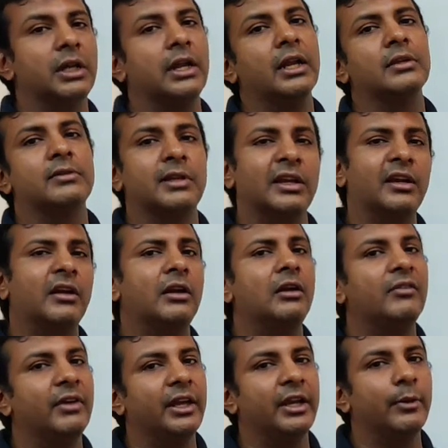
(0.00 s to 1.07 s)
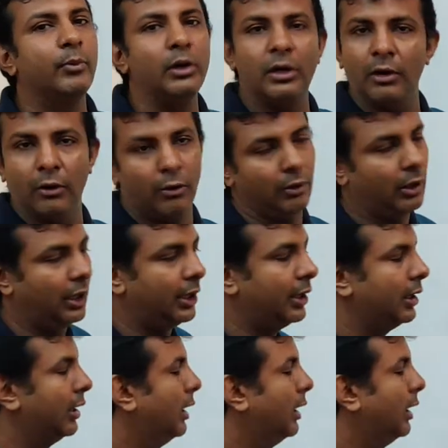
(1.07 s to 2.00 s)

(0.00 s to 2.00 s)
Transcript: in a single variable only.